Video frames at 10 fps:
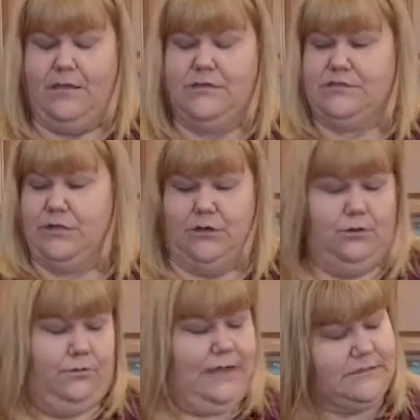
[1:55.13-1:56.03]

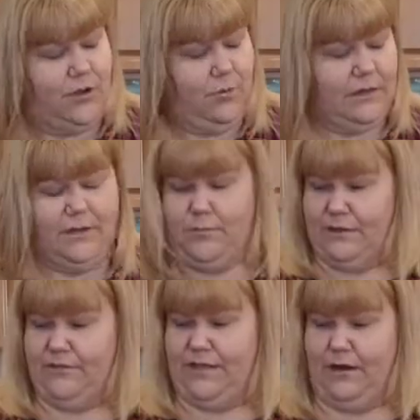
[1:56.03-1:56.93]
So that's all we're gonna put
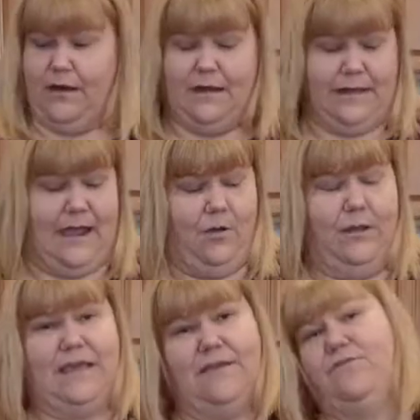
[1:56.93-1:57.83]
in there. Now,
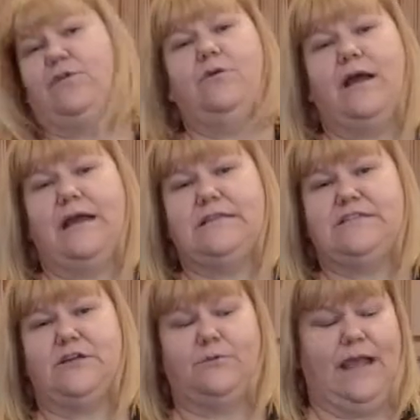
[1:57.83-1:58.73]
if you guys
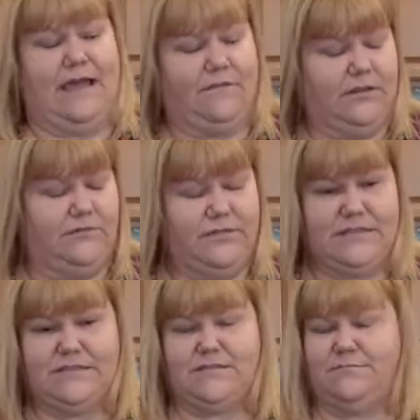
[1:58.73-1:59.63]
don't have all of
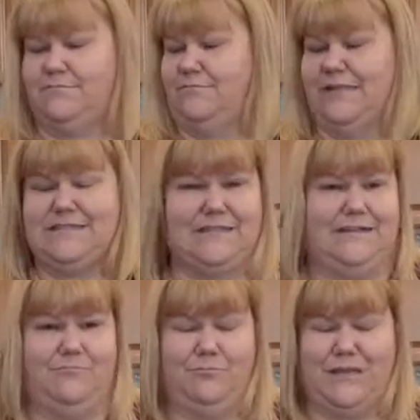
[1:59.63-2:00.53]
this,
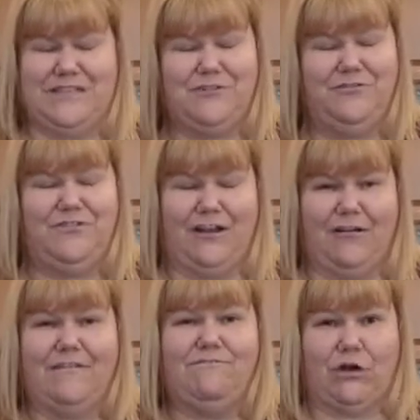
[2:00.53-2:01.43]
listen, beans are
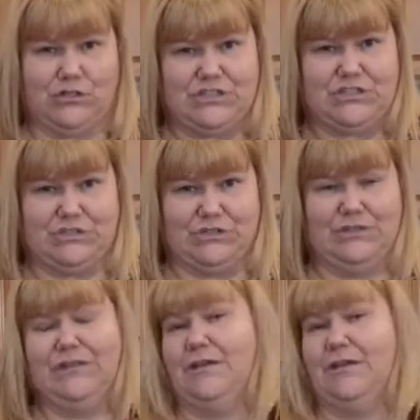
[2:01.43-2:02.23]
very versatile.